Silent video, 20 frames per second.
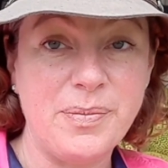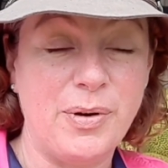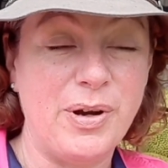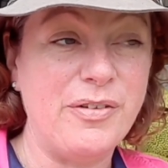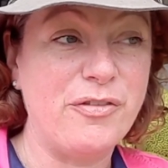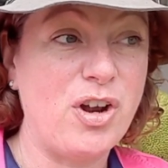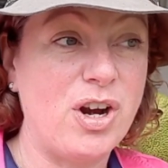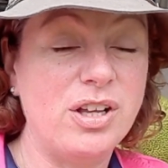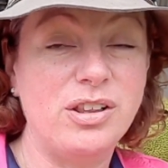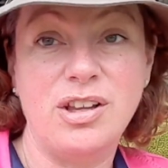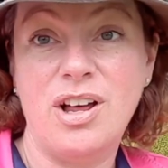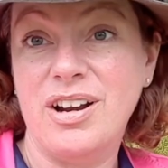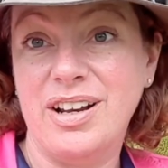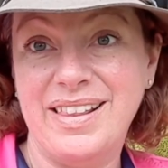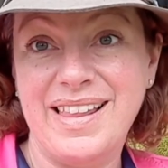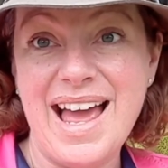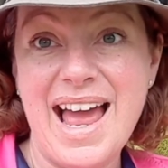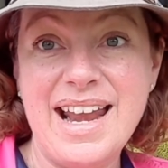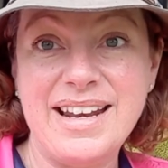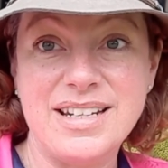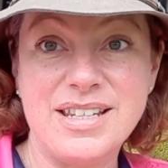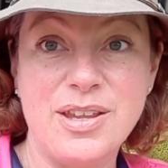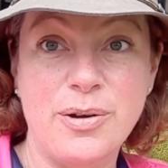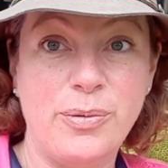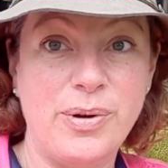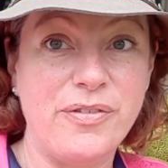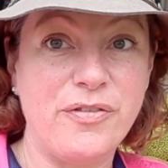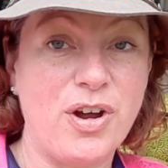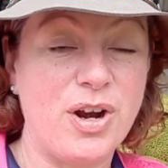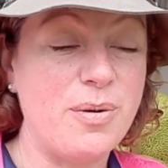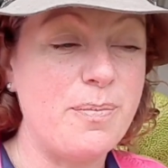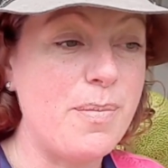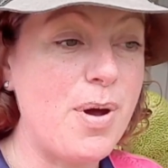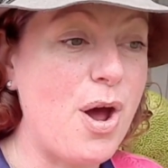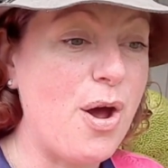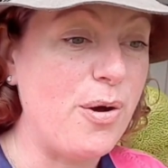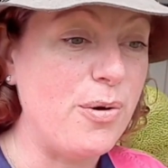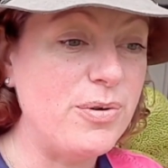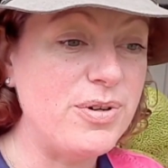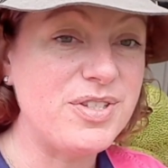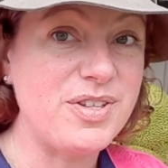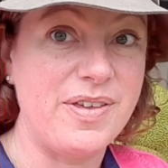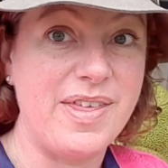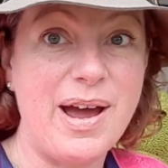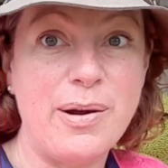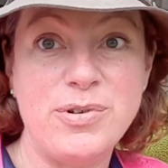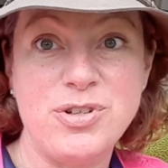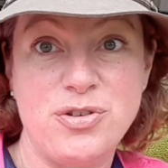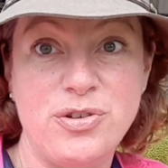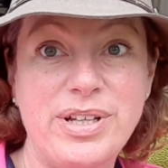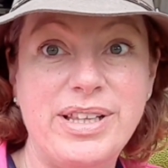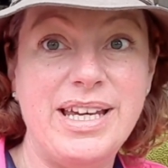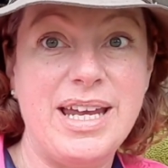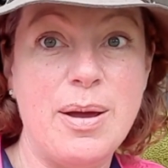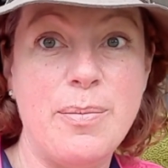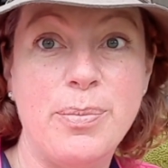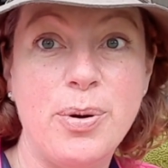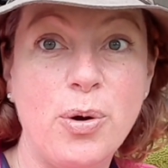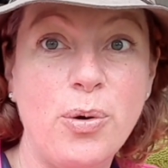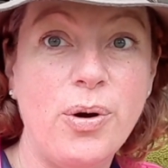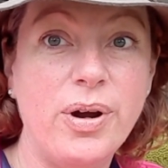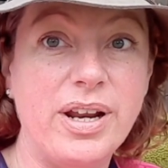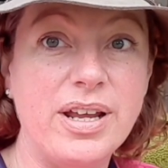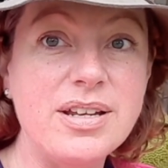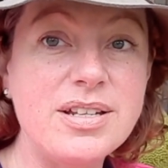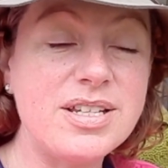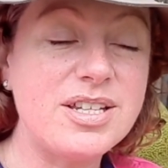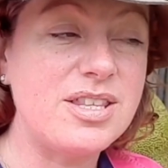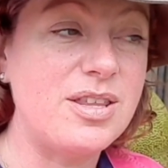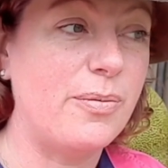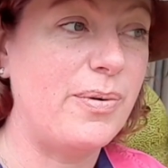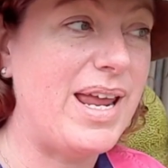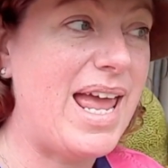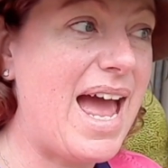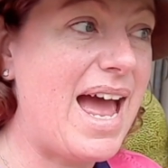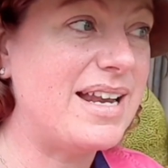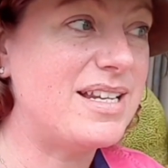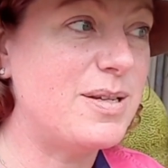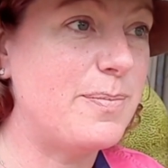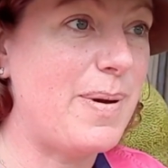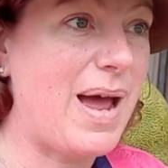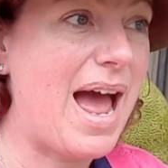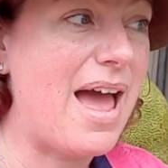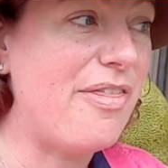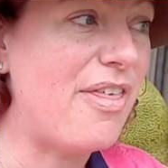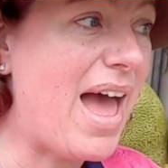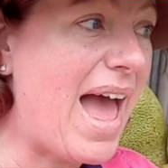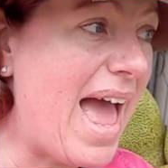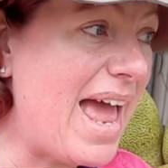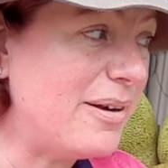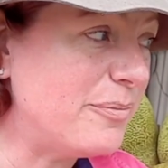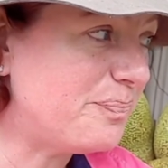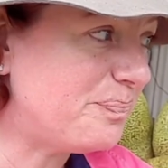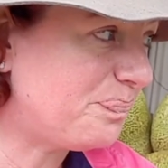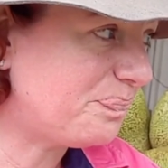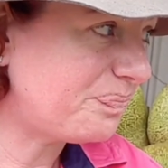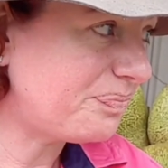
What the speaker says: We've got a lot of land that we've got to mow, so that was really important that we had to buy that.